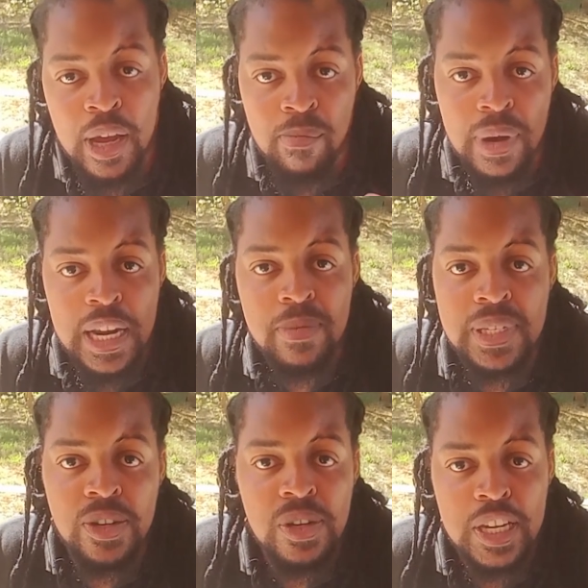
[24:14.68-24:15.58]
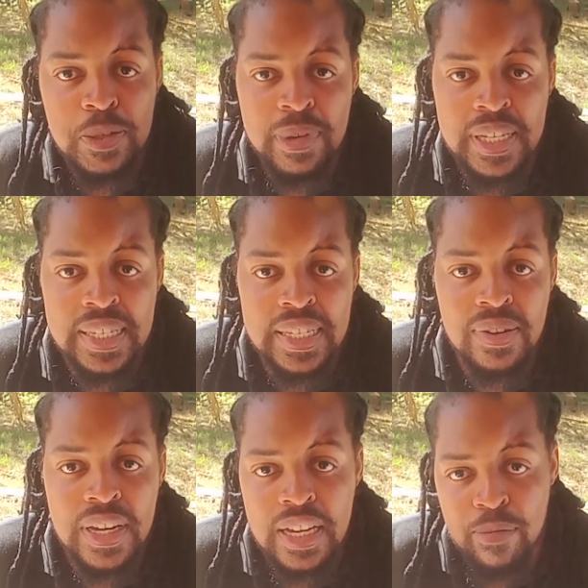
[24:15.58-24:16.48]
My name is Leroy James
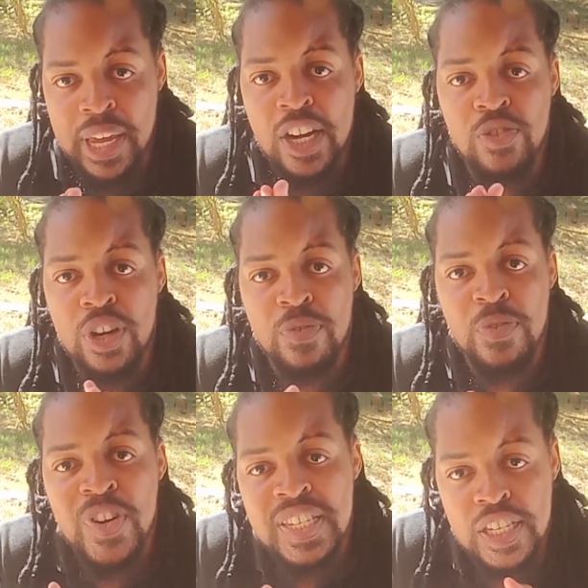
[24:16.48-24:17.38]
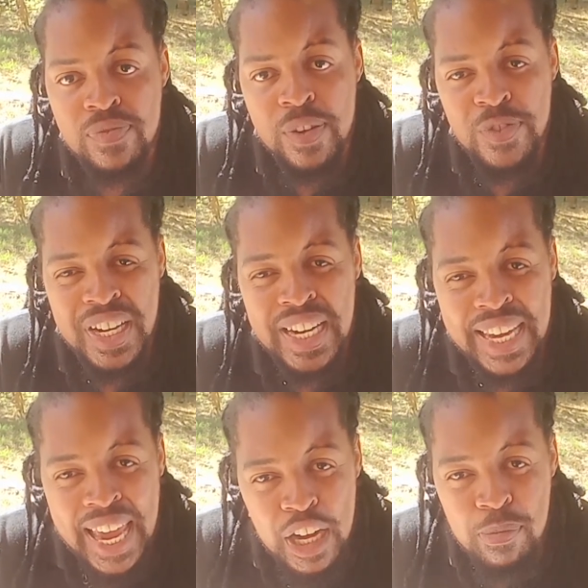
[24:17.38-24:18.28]
Maisiri. I'm the head trader of 365 Trading
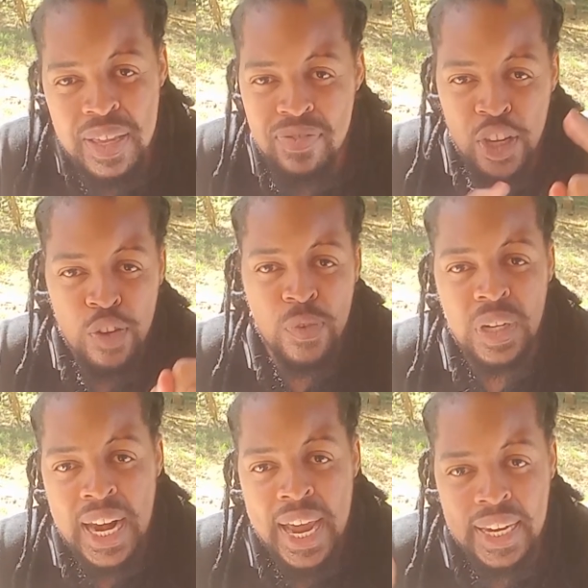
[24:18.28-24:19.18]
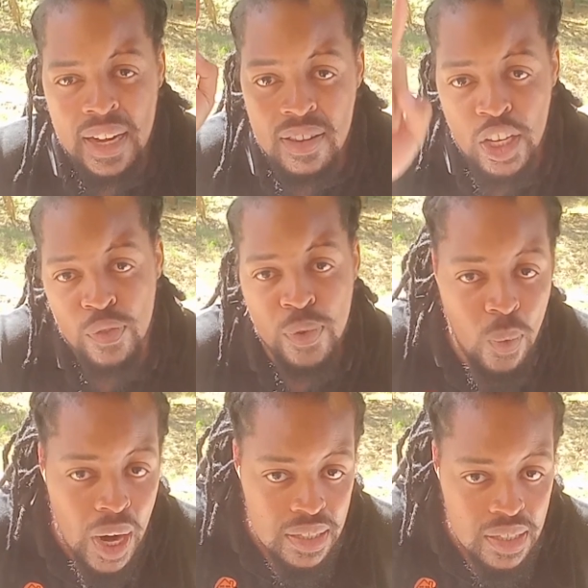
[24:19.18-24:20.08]
Academy. Thank you for liking, thank you for
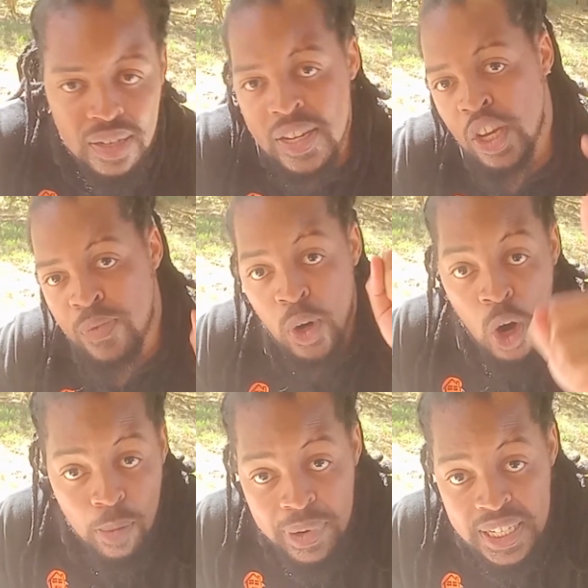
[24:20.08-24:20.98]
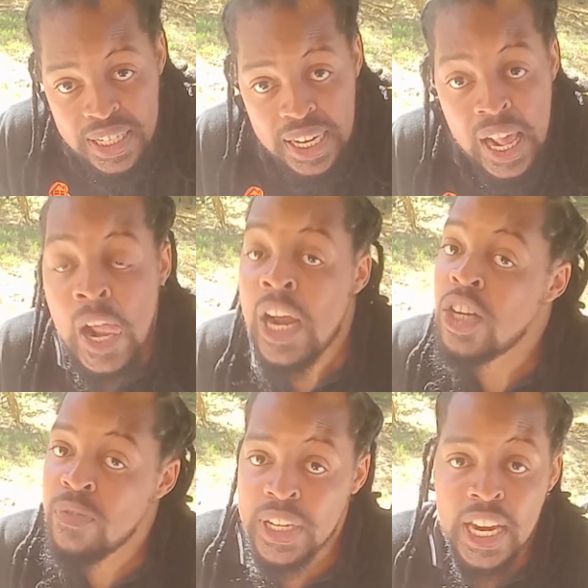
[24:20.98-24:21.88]
watching, thank you for commenting.
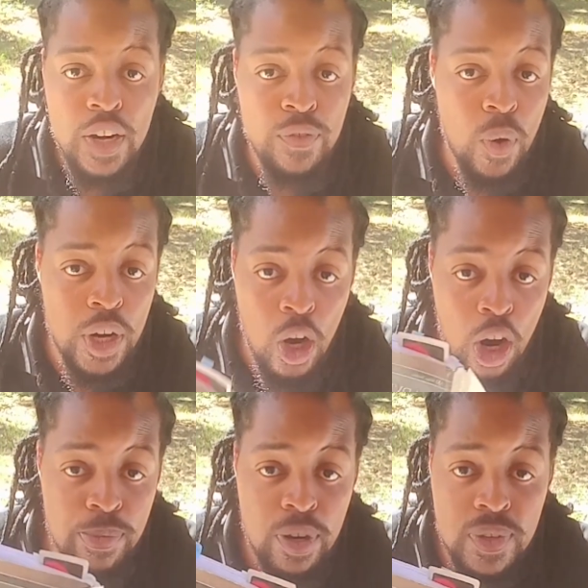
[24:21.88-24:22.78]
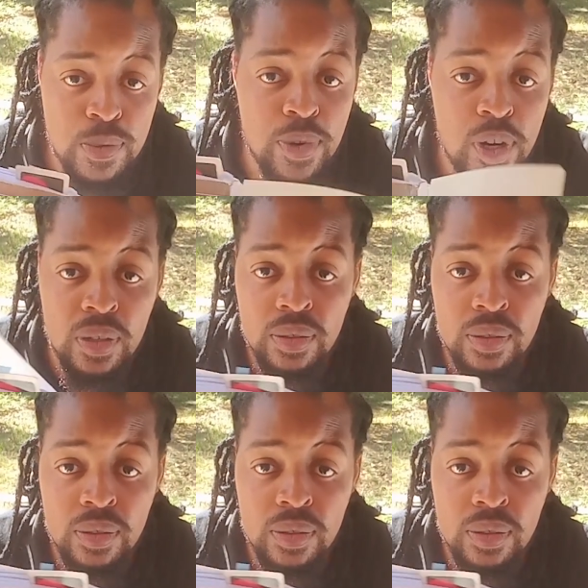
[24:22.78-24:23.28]
Don't forget, if you want a copy of this book,